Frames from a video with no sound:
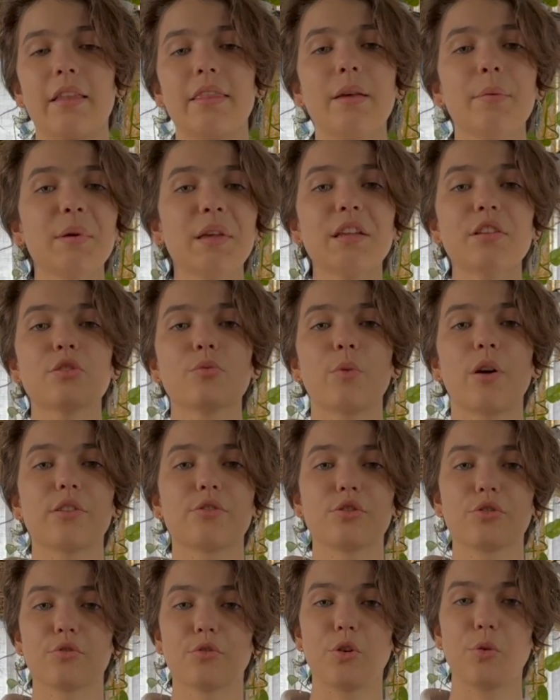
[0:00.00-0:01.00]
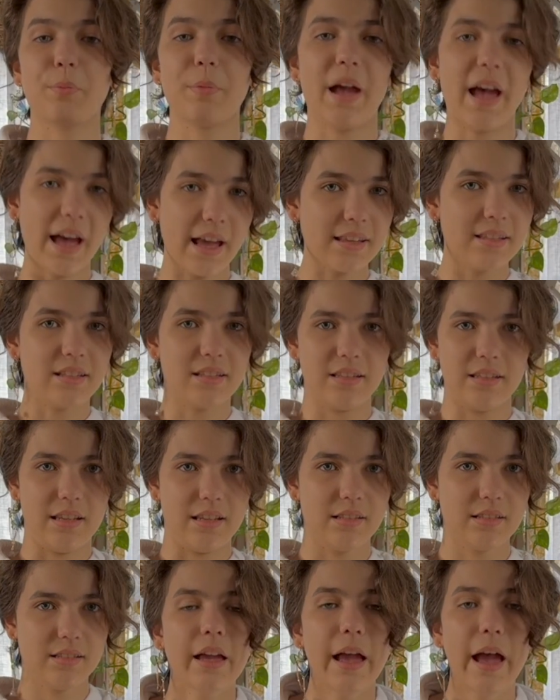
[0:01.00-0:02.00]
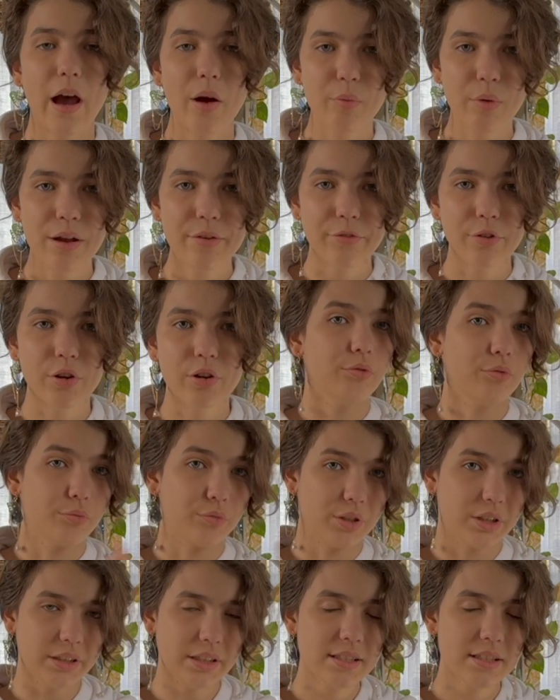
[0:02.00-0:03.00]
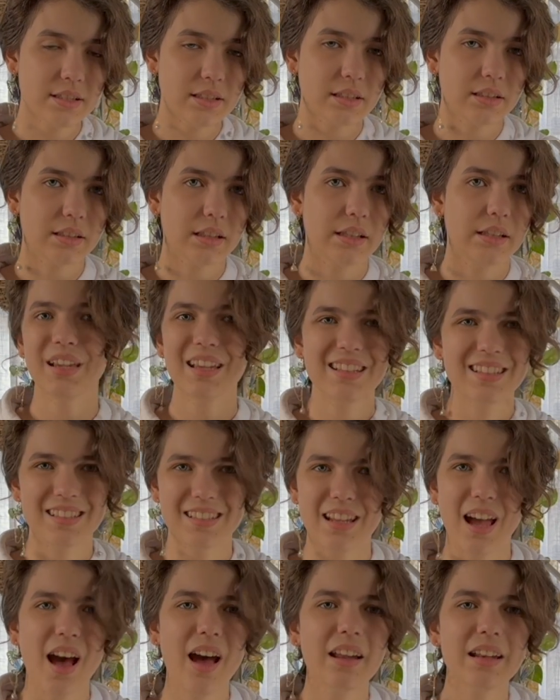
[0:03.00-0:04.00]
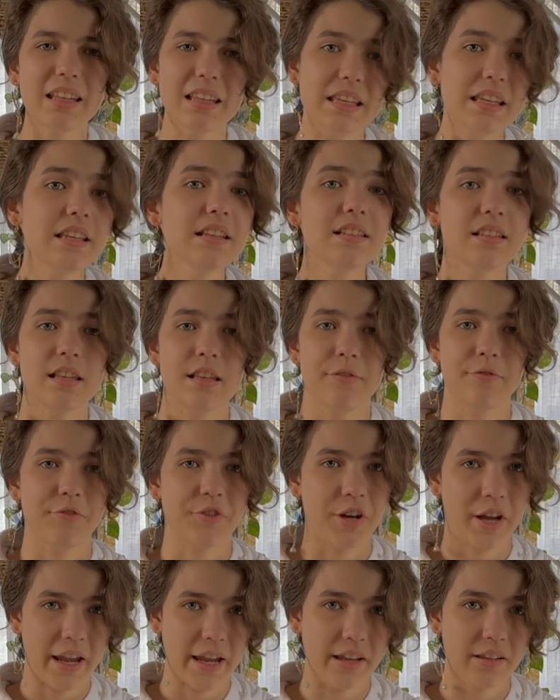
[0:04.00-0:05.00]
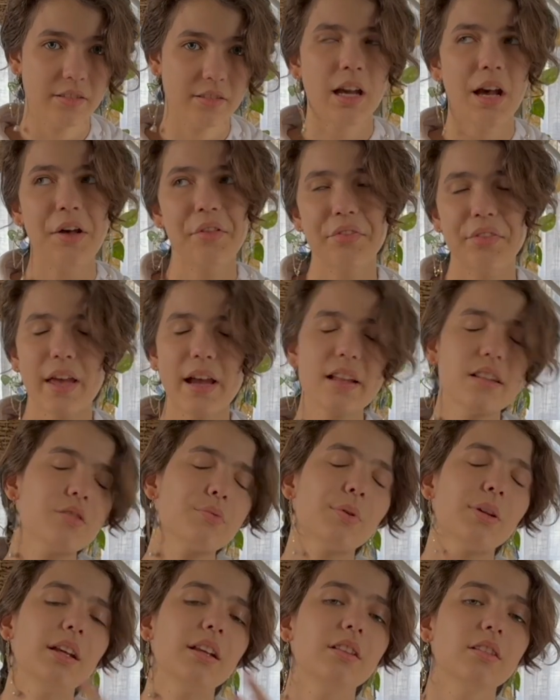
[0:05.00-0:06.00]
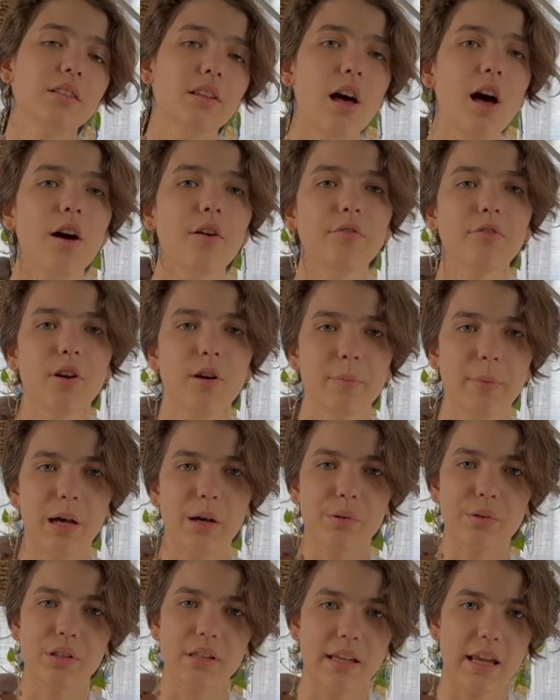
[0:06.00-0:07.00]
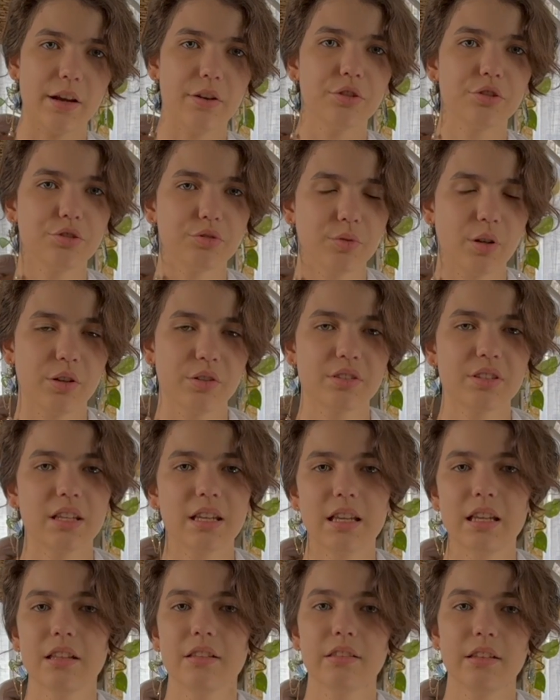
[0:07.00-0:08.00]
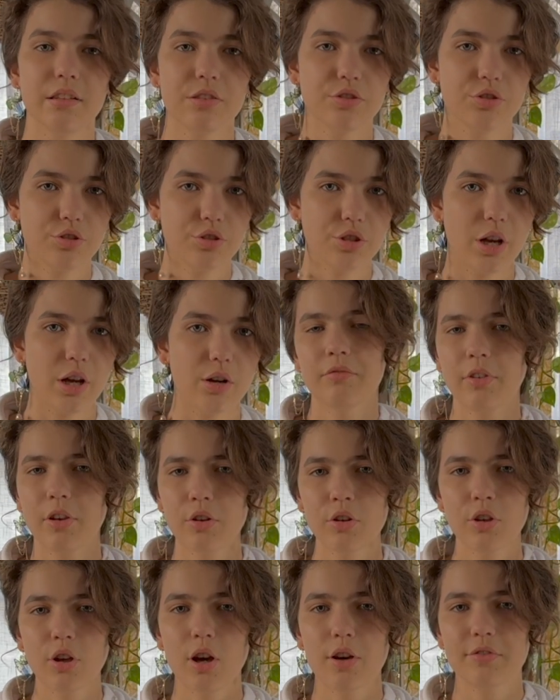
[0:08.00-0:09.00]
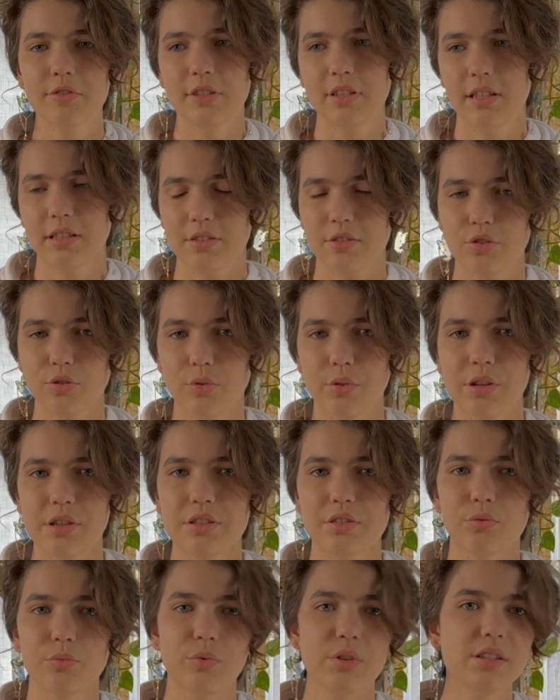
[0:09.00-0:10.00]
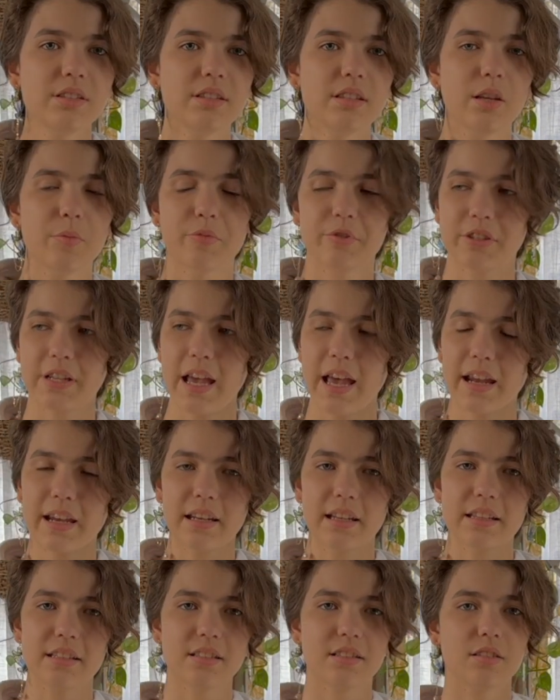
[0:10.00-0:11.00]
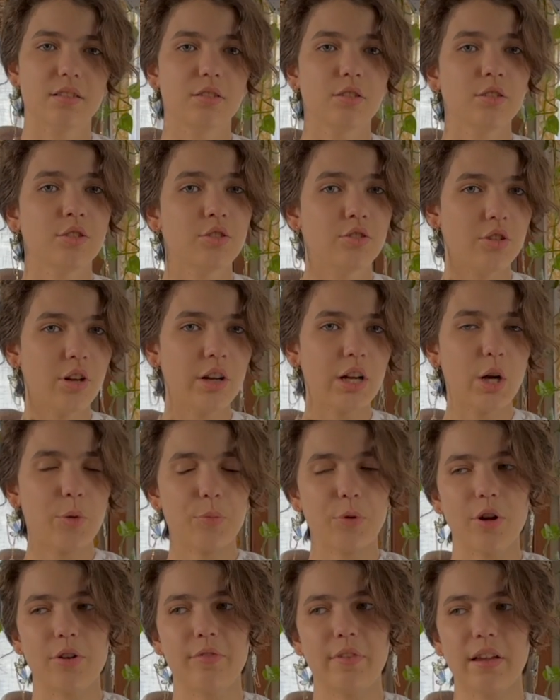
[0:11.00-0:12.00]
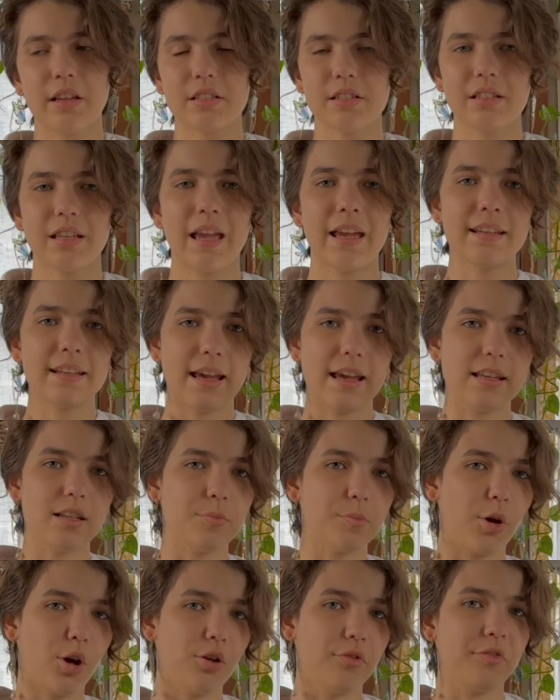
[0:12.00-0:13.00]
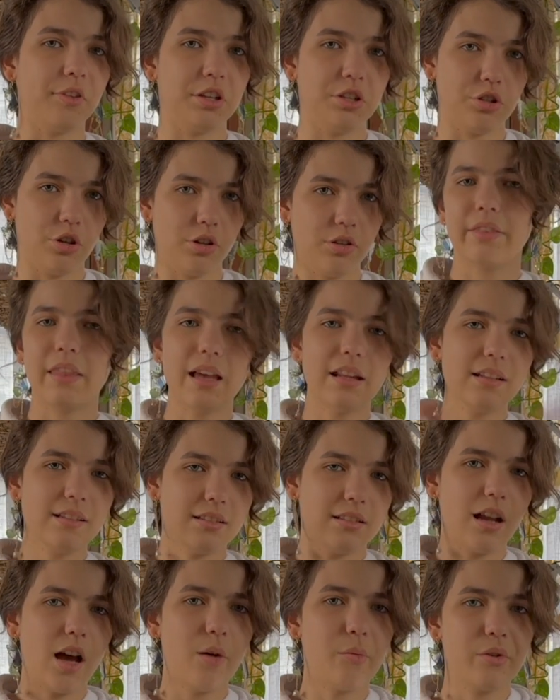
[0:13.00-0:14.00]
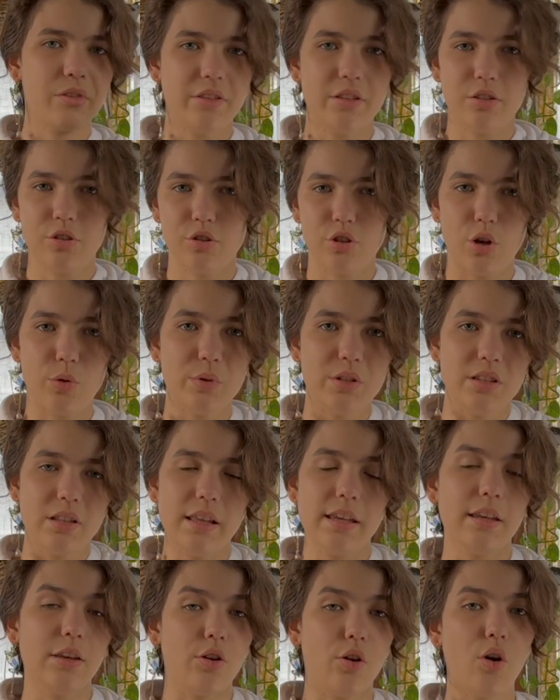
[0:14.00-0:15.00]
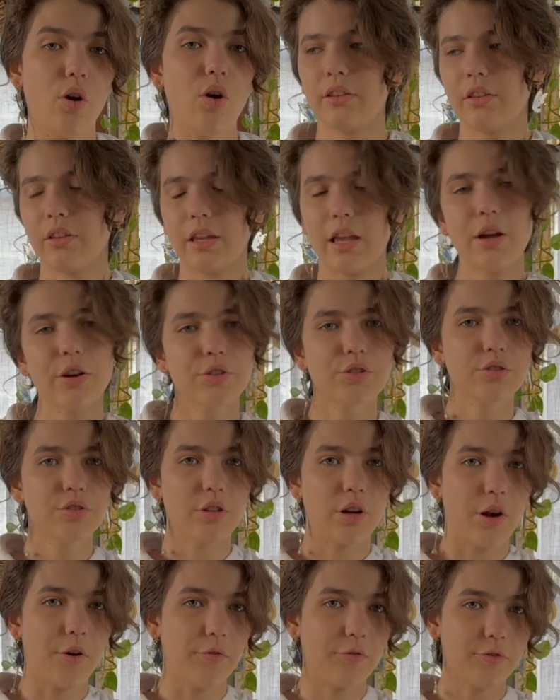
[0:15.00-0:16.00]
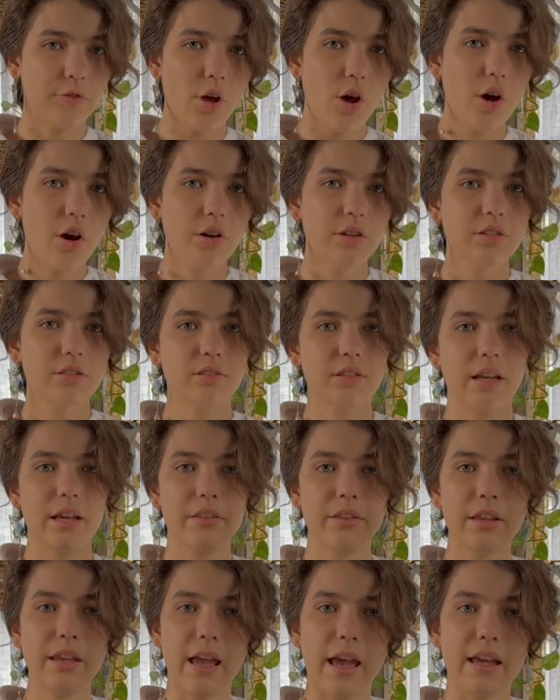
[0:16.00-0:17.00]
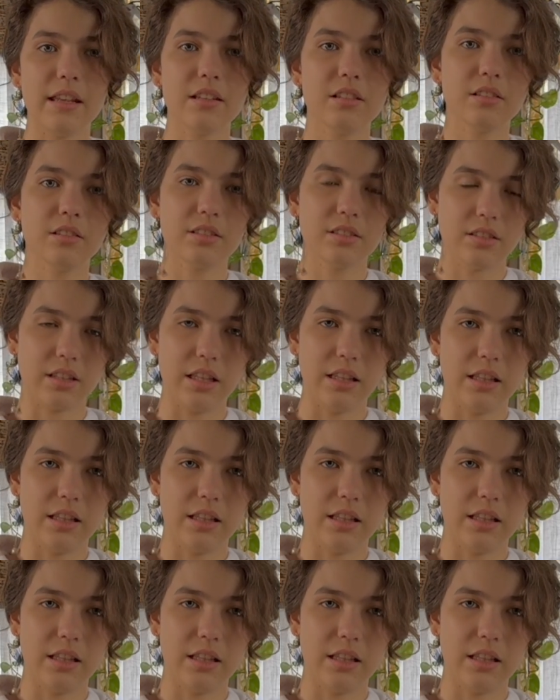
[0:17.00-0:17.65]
then we get to watch her grow past this. However, realistically, it's not easy for Anne. And that's what I love about the character arcs in this show. Very often in stories, we see a protagonist start out perfect and end perfecter. That is not what this show is like at all. The characters start out flawed and they end slightly